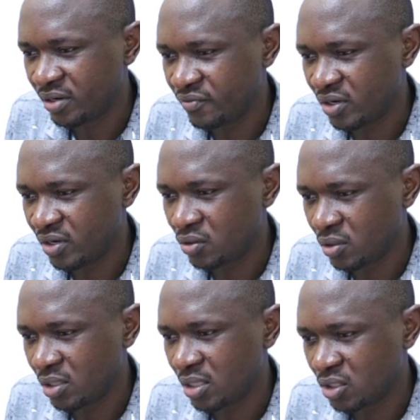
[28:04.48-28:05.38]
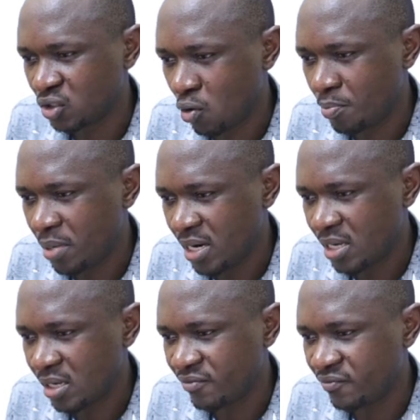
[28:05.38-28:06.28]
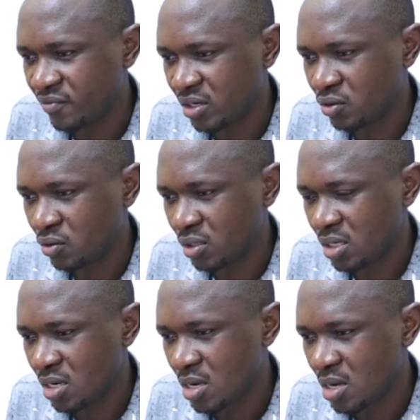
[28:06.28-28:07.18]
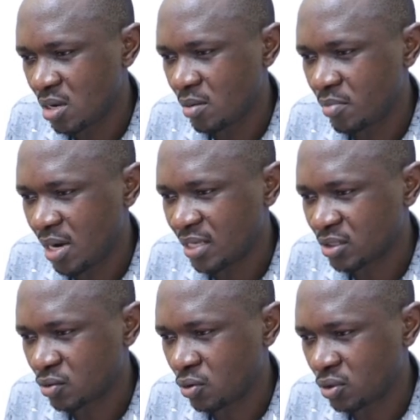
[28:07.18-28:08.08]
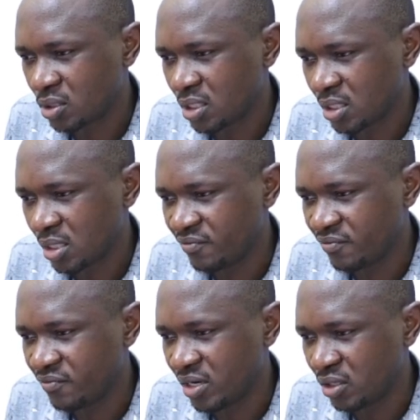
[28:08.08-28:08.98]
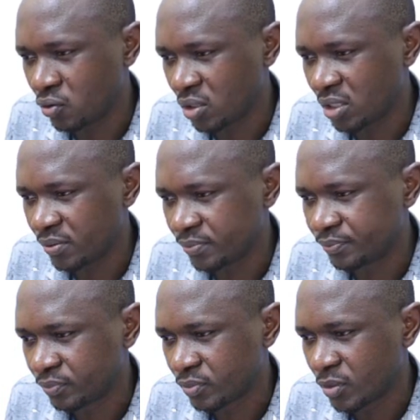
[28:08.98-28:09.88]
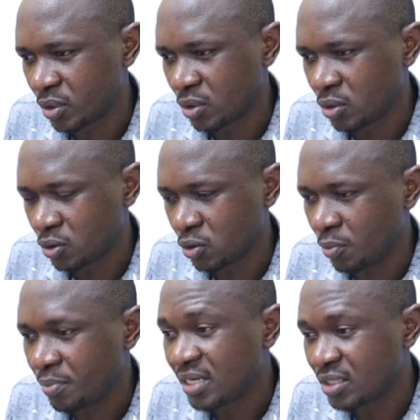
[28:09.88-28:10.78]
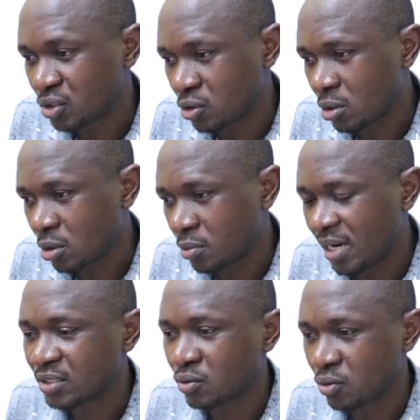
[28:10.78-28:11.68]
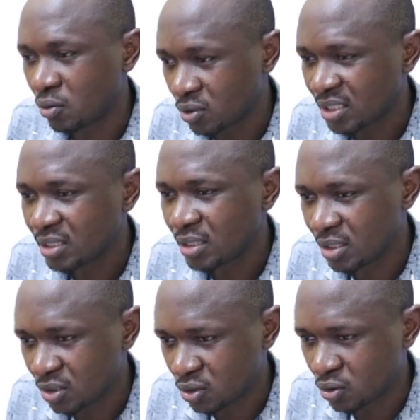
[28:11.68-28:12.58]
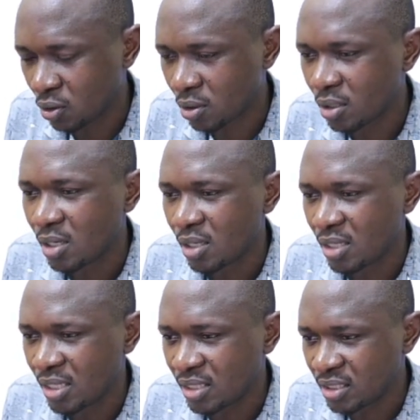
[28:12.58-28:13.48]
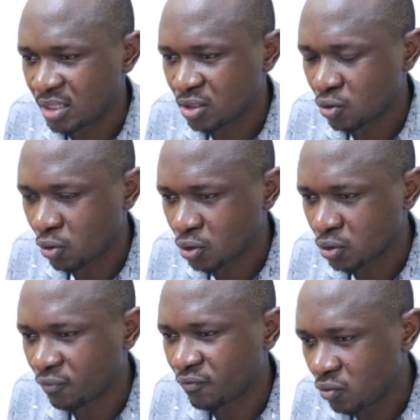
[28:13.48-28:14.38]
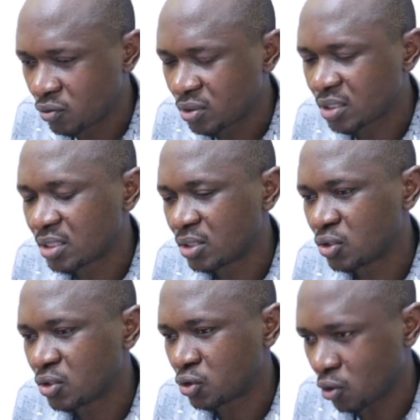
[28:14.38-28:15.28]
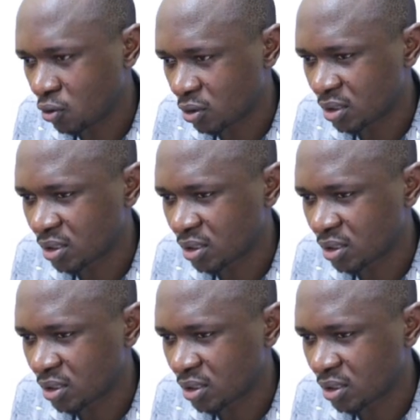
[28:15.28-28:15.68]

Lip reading: inventory is opening inventory plus closing inventory. So opening stock plus closing stock. And this is cost of goods sold.